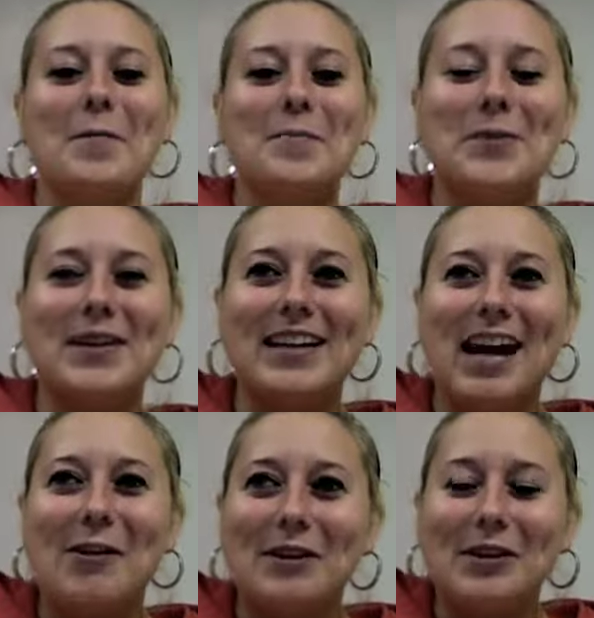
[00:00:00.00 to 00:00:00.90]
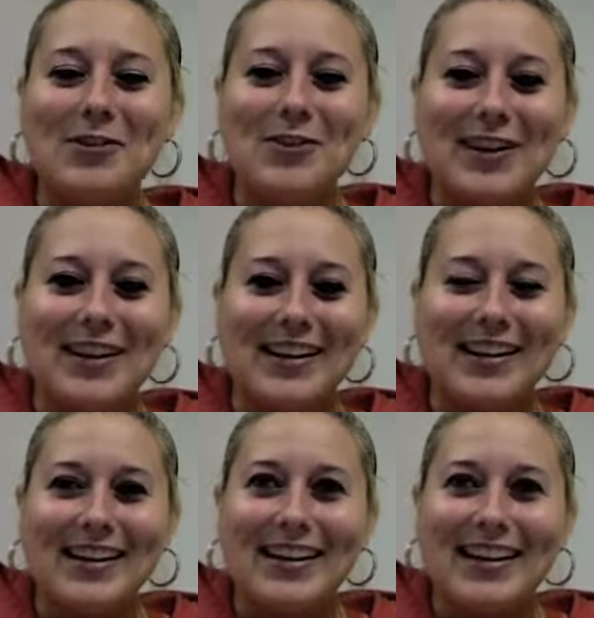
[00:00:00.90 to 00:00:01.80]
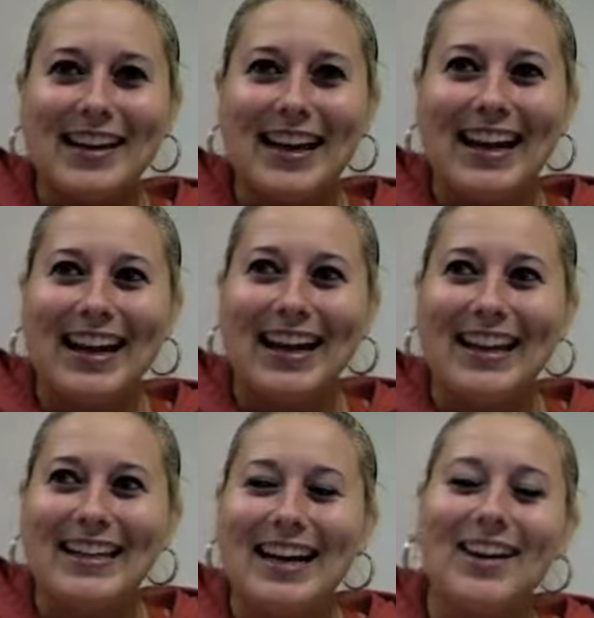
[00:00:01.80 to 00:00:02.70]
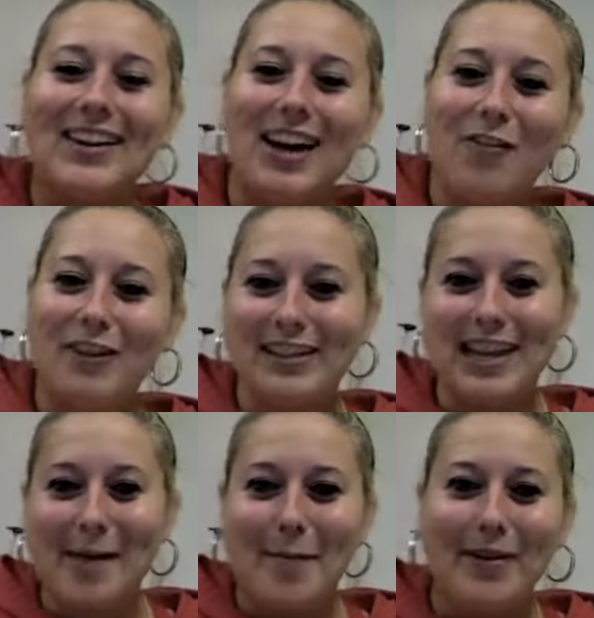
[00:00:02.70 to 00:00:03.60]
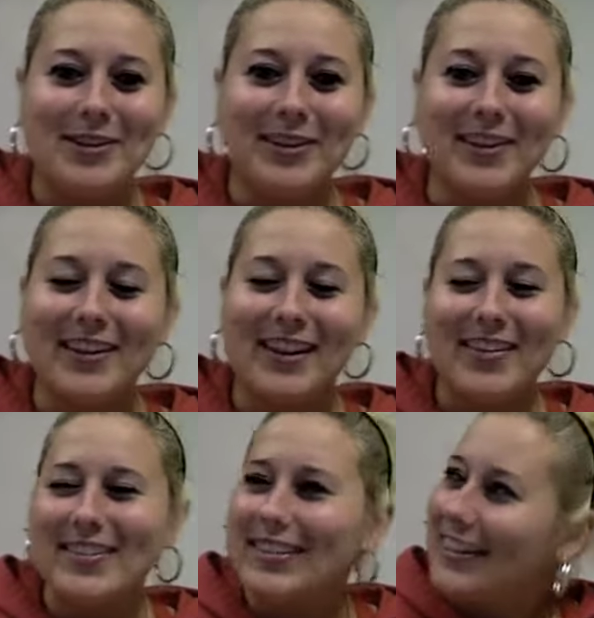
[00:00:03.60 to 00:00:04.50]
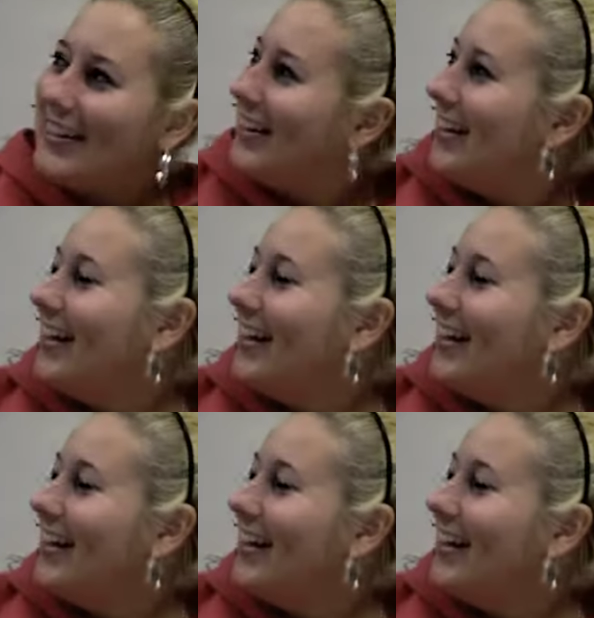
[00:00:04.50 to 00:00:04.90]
But I went over there, and I felt a tap on my shoulder, and I was like,